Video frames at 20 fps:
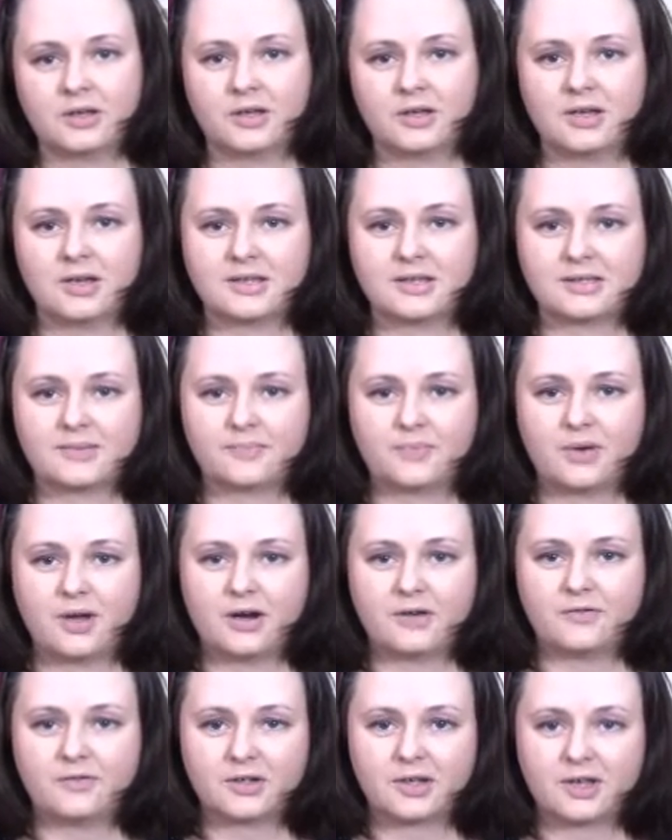is a
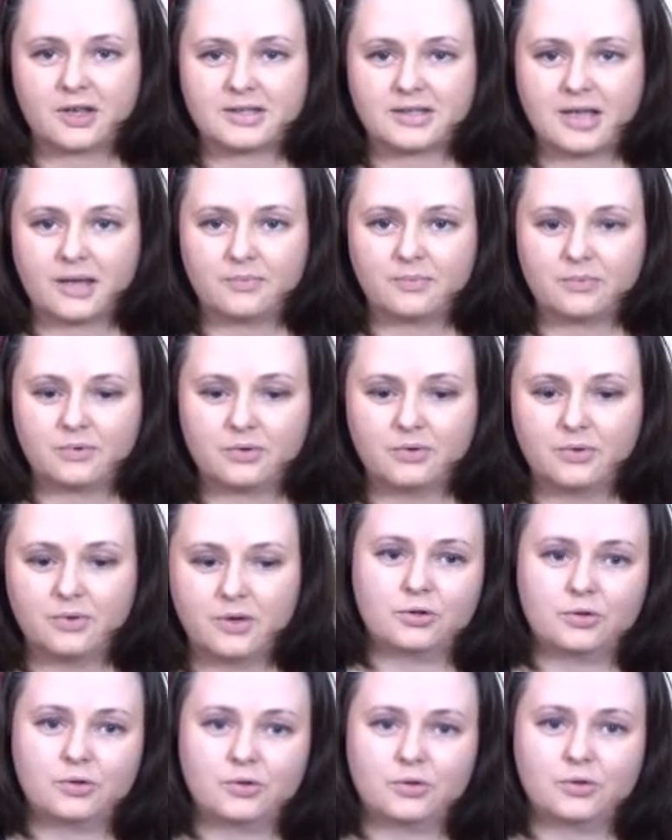perfect example
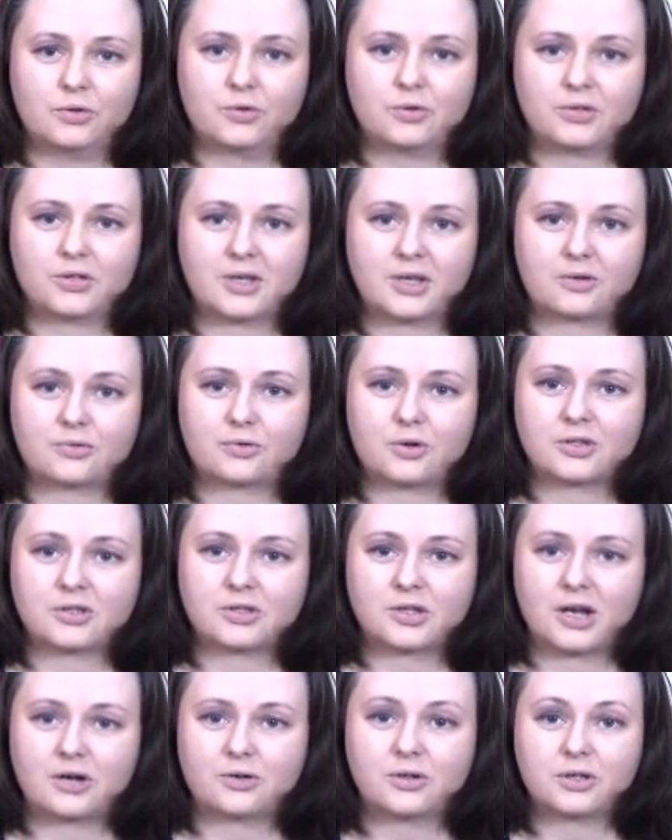to use a
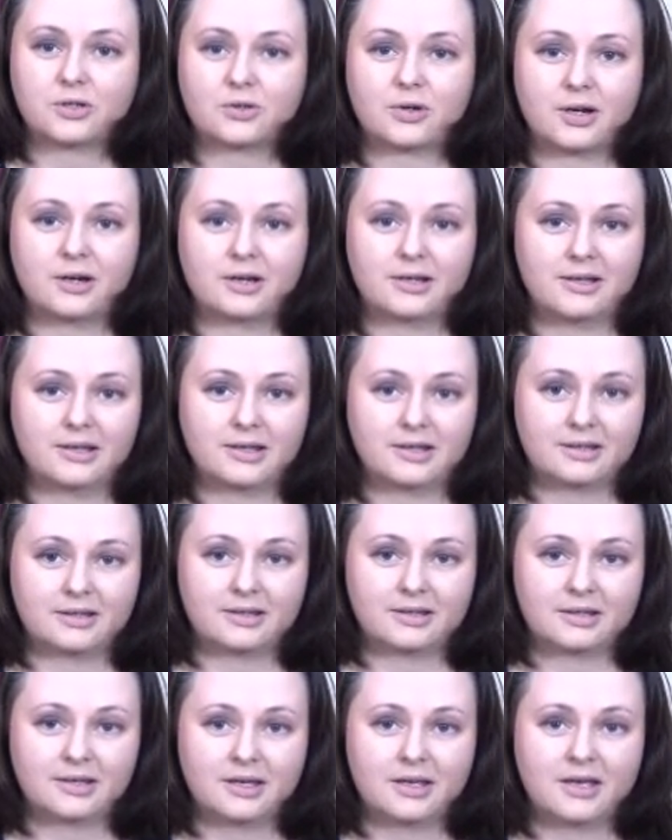cross-curricular link
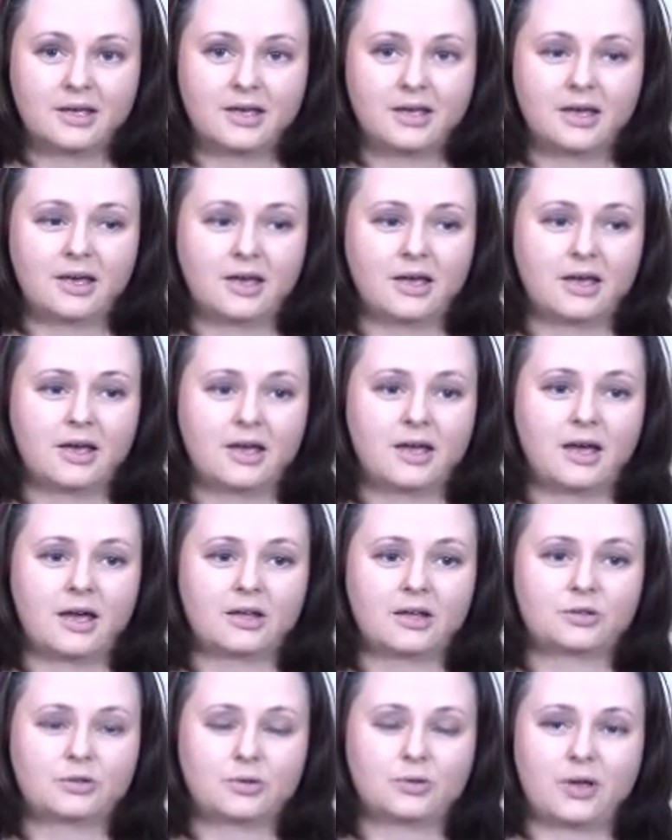
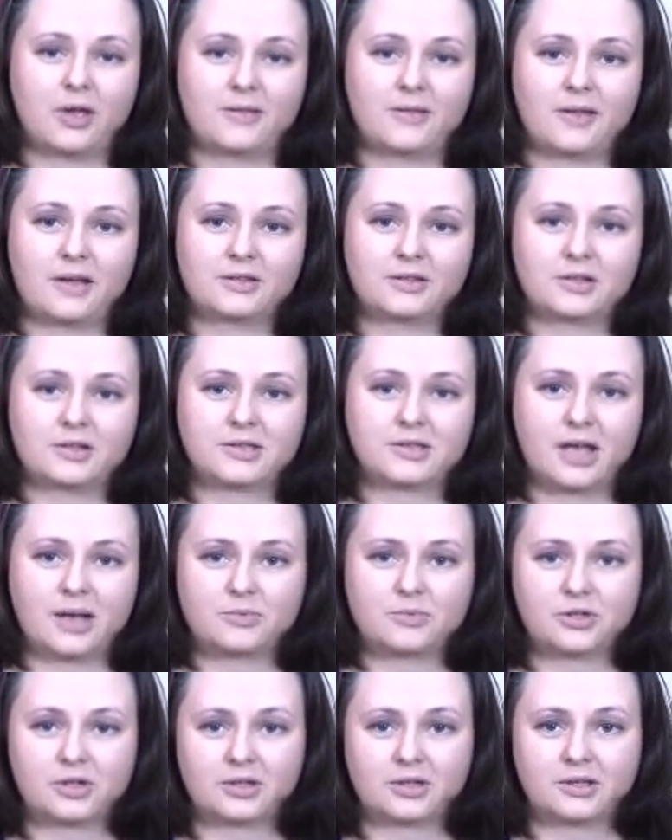to another
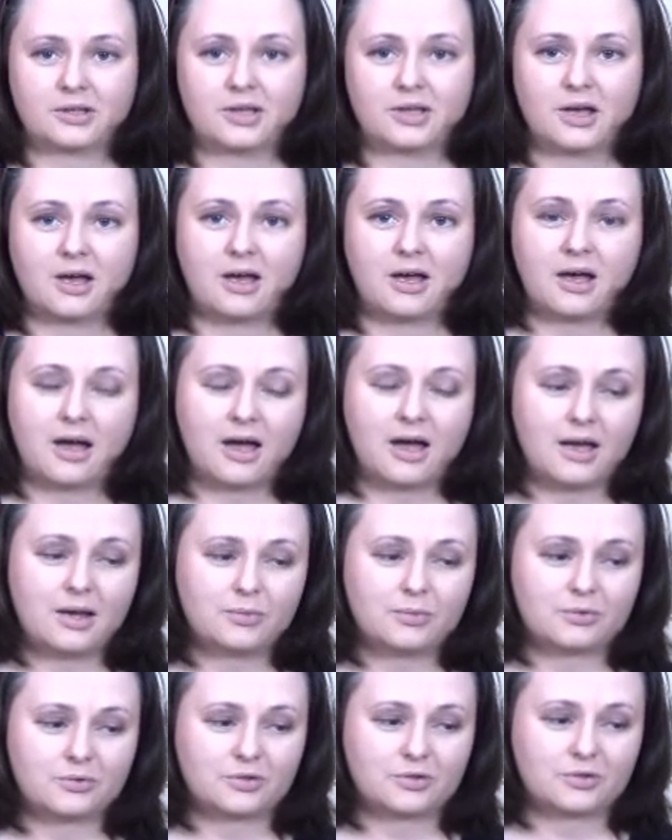subject. I
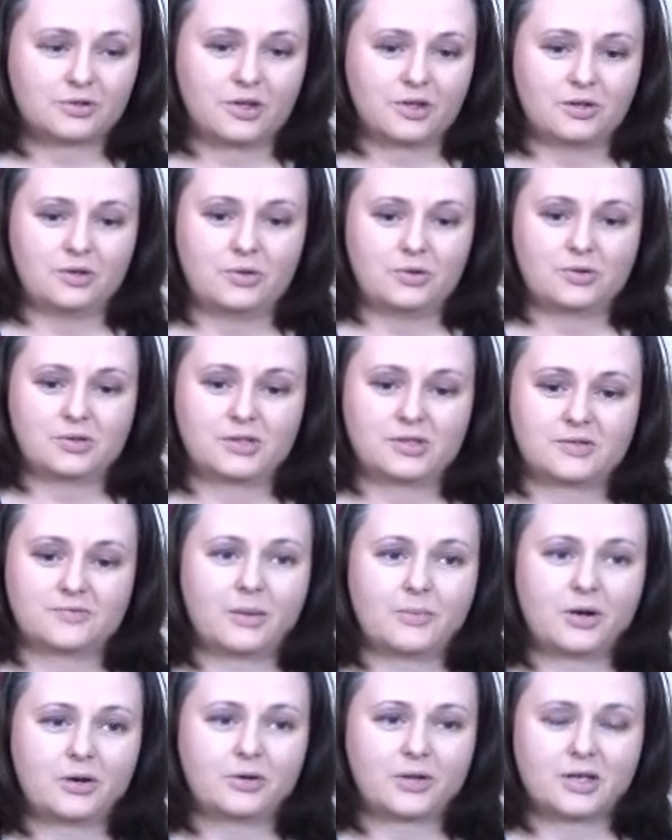would use
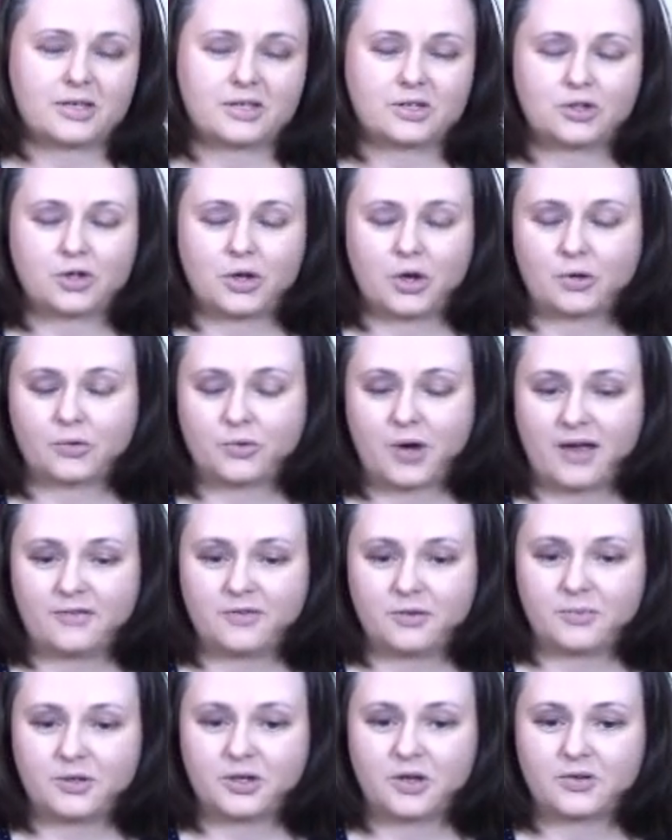America's Geography
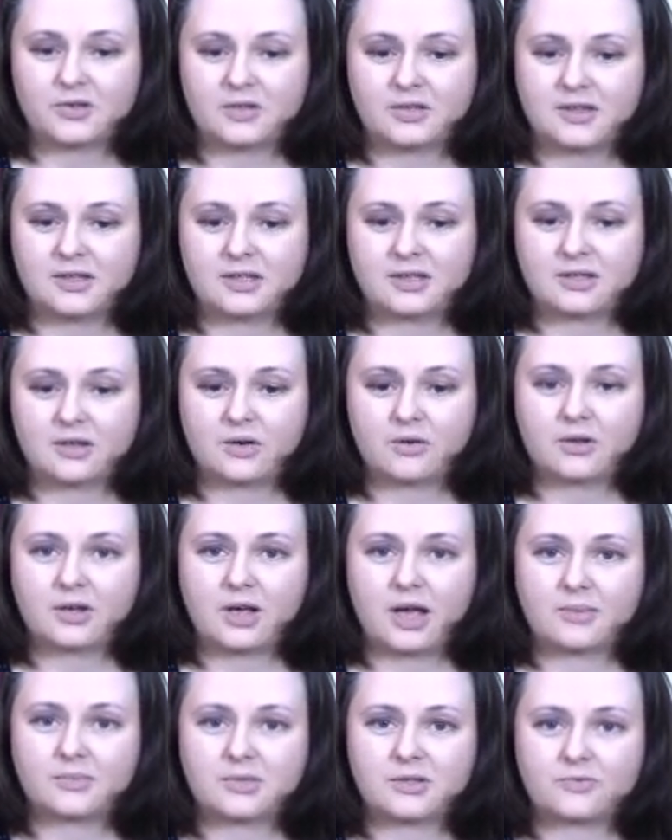because this song
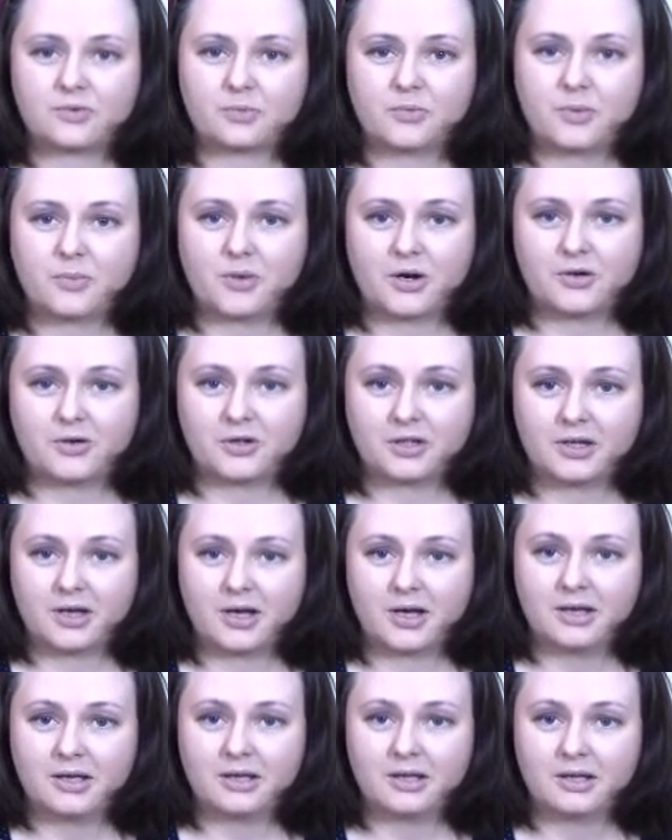comes from
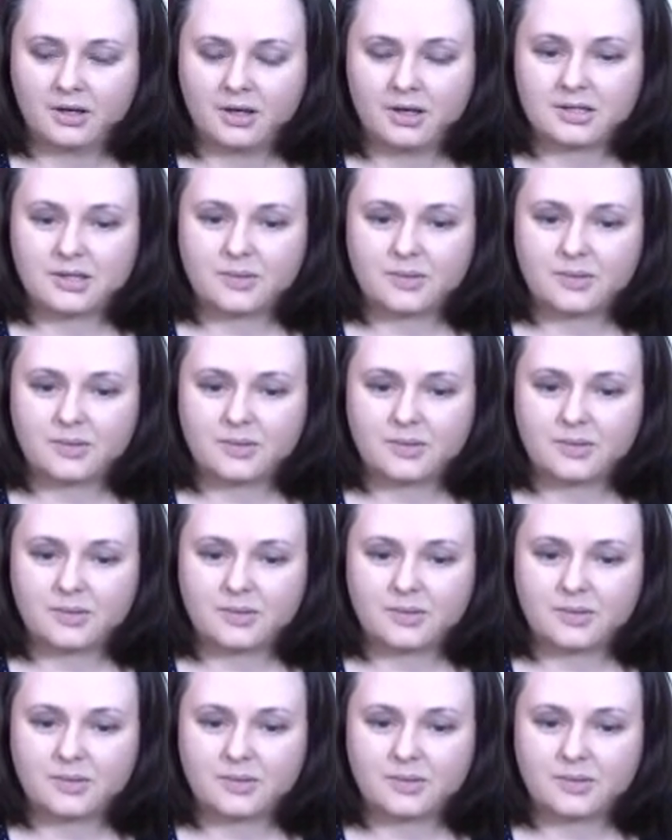America. It's a